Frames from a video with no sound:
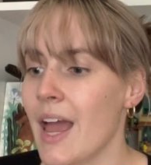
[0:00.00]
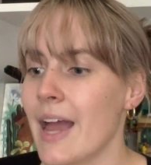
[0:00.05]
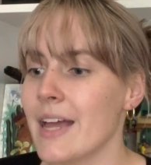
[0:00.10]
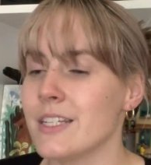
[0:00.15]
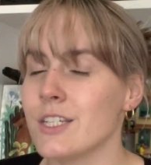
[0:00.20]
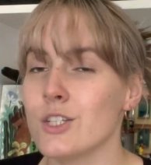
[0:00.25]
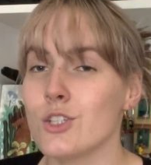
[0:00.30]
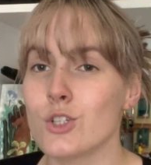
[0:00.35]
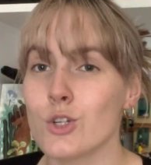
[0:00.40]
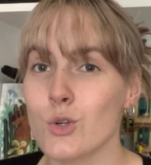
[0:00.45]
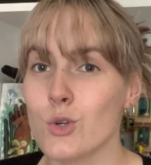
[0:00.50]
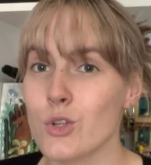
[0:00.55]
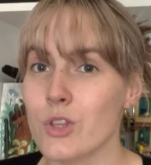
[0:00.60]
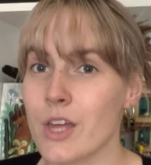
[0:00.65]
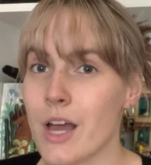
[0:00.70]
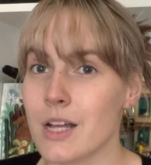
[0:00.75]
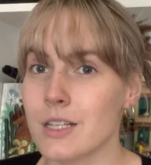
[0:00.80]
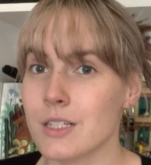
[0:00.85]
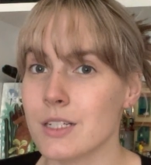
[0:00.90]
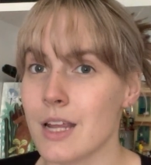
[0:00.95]
And in
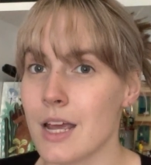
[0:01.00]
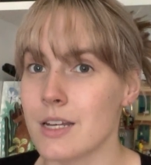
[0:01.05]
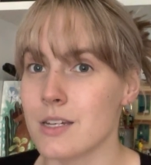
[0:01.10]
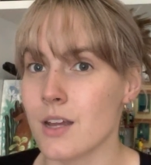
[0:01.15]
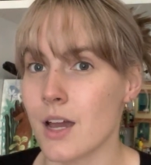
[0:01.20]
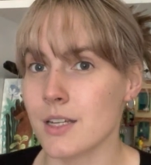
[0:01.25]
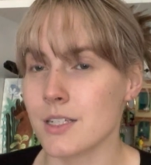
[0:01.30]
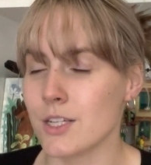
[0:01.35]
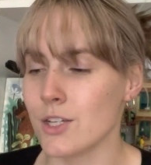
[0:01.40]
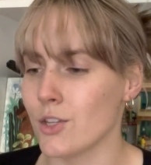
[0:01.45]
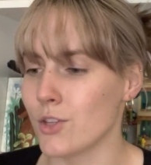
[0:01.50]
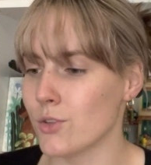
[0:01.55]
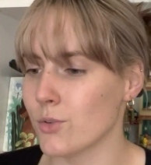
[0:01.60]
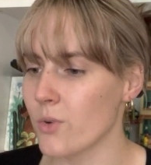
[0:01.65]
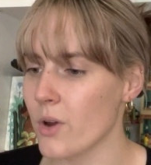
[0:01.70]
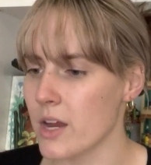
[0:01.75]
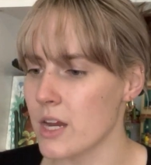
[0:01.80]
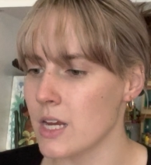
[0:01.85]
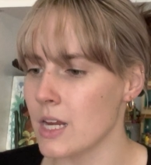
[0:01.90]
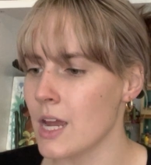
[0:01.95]

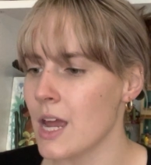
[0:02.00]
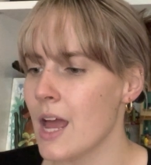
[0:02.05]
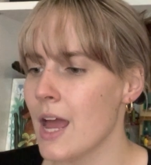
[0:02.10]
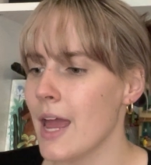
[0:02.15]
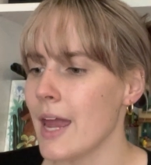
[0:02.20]
2093,